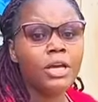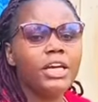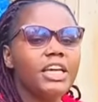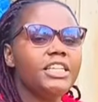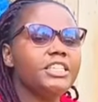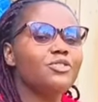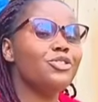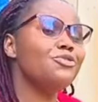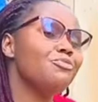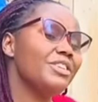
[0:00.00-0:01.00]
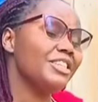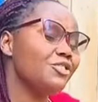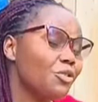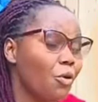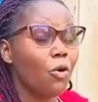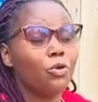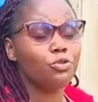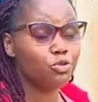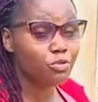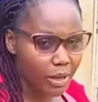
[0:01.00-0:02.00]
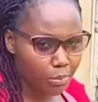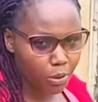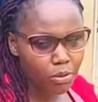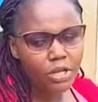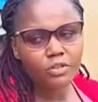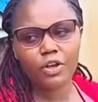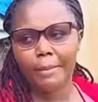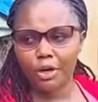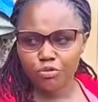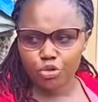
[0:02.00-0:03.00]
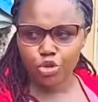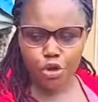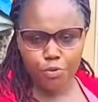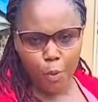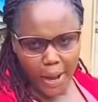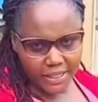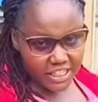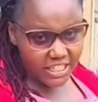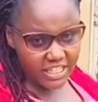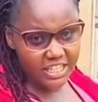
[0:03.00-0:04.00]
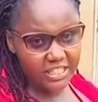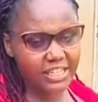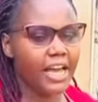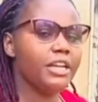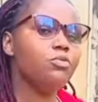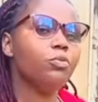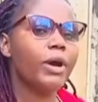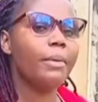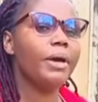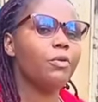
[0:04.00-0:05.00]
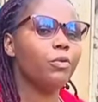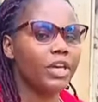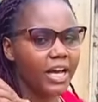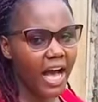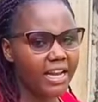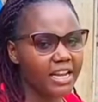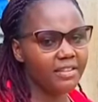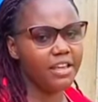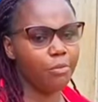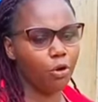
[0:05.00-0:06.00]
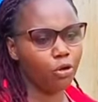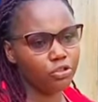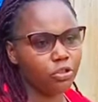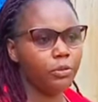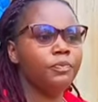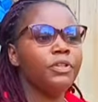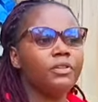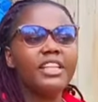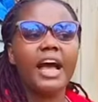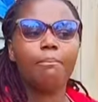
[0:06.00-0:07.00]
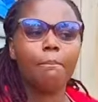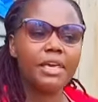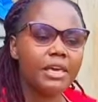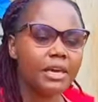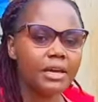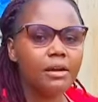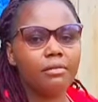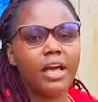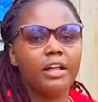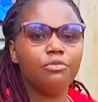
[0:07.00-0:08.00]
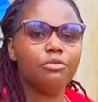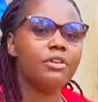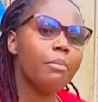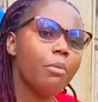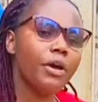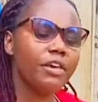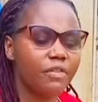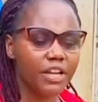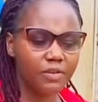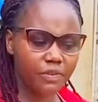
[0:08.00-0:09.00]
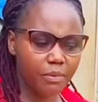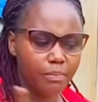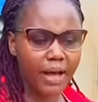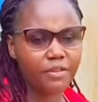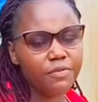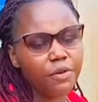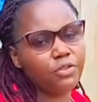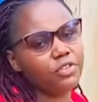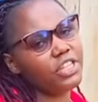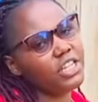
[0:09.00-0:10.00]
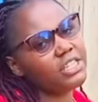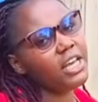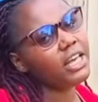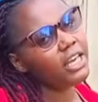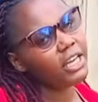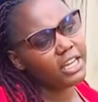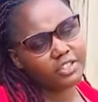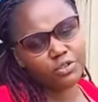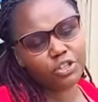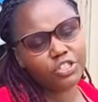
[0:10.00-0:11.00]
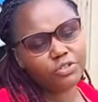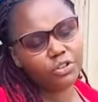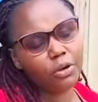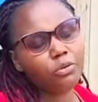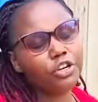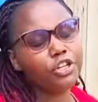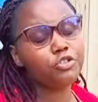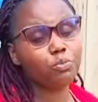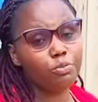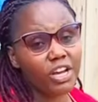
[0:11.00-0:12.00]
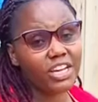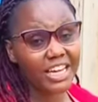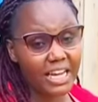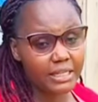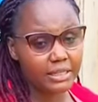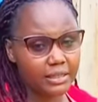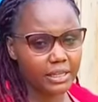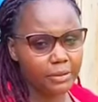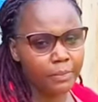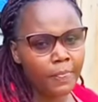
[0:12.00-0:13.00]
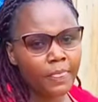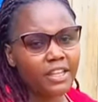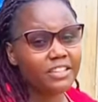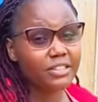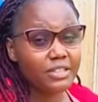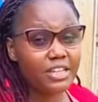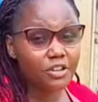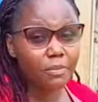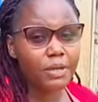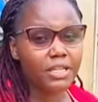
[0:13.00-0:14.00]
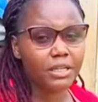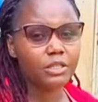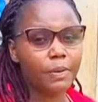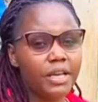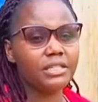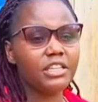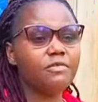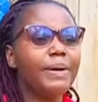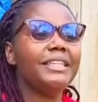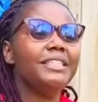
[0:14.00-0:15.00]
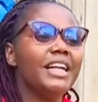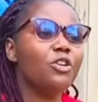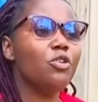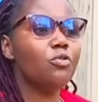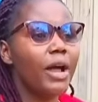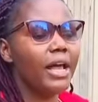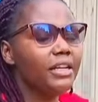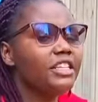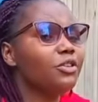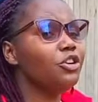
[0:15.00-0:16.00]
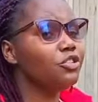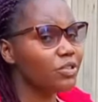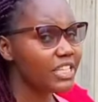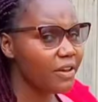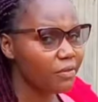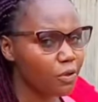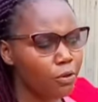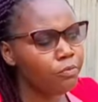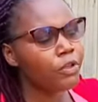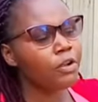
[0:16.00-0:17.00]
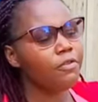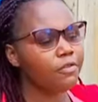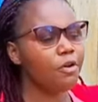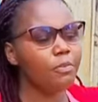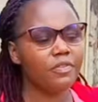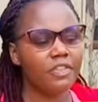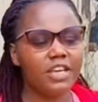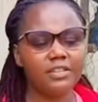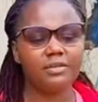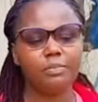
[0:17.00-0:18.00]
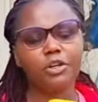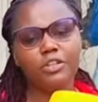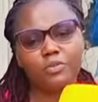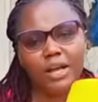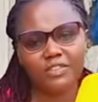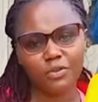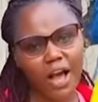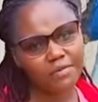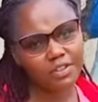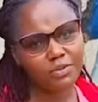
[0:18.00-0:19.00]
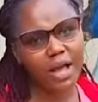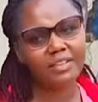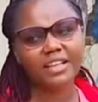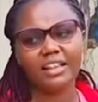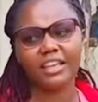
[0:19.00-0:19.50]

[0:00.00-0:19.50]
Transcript: It is not really so durable. So I'm going to show you one. It is inside, whereby we added them also. They are big, they are durable. Even if the bird falls on it, it's not going to break easily. It is a little bit expensive, but in the long run it's going to save you from this, because once you have these ones and they